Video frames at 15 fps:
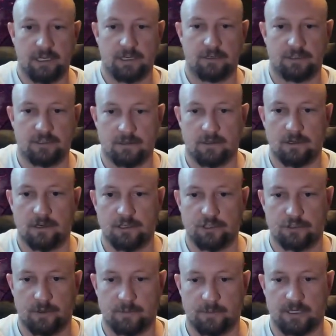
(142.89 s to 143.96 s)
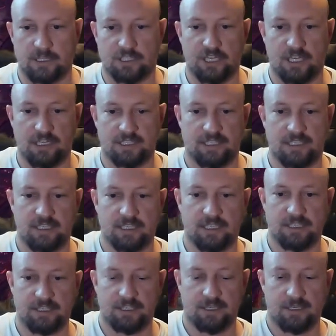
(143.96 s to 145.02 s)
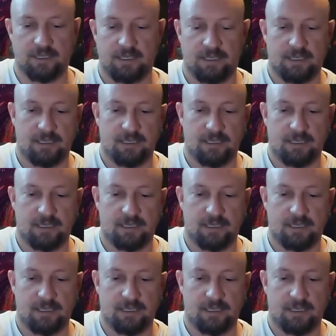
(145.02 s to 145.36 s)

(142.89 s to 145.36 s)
here's the large Kryptik Genesis.